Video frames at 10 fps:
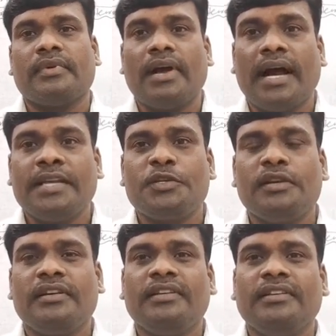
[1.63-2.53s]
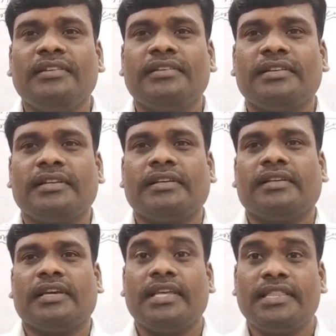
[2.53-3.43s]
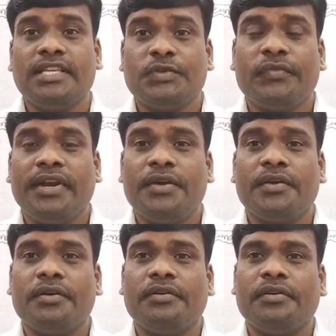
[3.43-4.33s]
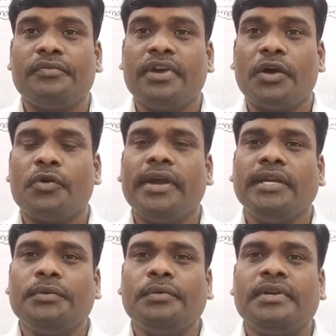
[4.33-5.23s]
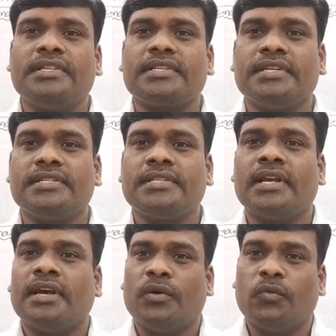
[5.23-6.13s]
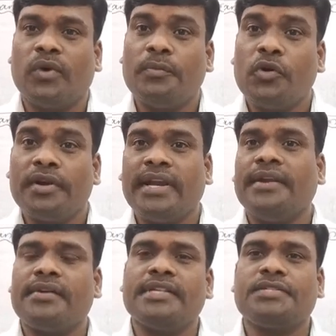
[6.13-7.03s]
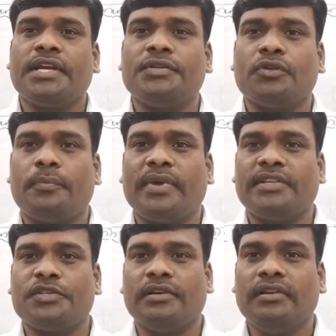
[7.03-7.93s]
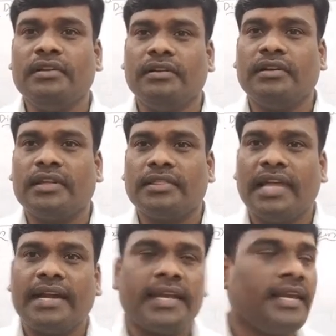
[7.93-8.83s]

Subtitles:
Hi children, in this video we are going to discuss one more interesting topic children, that